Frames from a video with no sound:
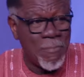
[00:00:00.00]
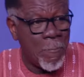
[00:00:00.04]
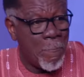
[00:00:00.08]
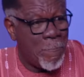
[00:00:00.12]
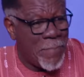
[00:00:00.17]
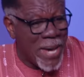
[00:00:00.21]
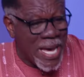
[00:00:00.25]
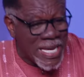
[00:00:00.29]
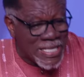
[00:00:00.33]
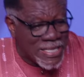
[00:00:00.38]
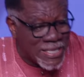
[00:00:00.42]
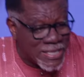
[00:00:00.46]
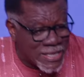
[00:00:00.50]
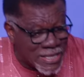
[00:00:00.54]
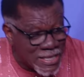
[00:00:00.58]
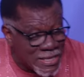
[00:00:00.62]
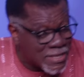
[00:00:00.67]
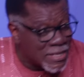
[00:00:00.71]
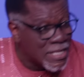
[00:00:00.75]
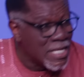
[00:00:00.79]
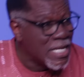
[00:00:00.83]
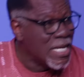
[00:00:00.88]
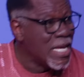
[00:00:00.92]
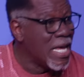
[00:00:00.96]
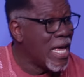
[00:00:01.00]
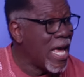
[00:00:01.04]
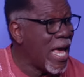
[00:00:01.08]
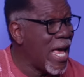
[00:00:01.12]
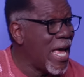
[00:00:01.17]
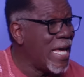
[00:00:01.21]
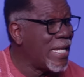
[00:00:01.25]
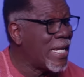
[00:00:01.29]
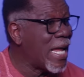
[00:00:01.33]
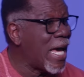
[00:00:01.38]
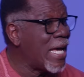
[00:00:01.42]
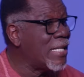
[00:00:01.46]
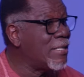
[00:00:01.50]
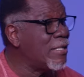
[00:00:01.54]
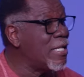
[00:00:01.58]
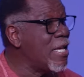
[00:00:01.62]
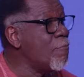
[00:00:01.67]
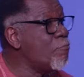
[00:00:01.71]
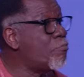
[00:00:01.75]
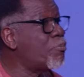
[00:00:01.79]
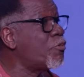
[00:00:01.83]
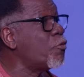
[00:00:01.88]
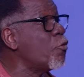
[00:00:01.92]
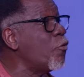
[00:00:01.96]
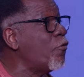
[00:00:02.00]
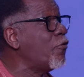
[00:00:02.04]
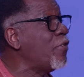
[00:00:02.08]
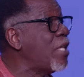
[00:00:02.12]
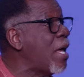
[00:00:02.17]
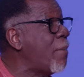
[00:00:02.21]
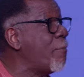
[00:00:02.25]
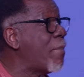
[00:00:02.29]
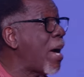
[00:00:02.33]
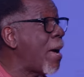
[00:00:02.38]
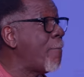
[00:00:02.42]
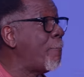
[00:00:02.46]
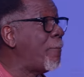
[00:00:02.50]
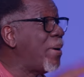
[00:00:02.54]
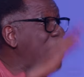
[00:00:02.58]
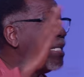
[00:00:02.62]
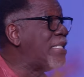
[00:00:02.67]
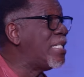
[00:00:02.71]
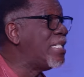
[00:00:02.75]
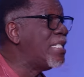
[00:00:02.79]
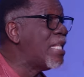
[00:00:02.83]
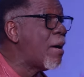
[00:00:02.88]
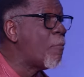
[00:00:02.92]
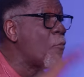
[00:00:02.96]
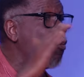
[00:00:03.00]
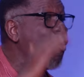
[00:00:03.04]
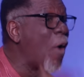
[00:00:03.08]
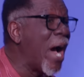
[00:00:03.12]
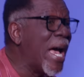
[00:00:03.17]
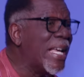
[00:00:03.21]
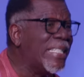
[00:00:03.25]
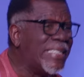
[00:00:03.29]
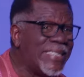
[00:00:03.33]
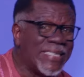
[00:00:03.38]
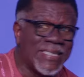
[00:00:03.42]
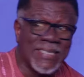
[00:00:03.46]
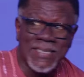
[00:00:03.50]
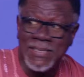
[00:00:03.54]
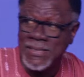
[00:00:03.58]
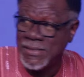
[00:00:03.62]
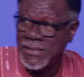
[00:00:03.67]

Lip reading: Benches. And I improved them by painting them white.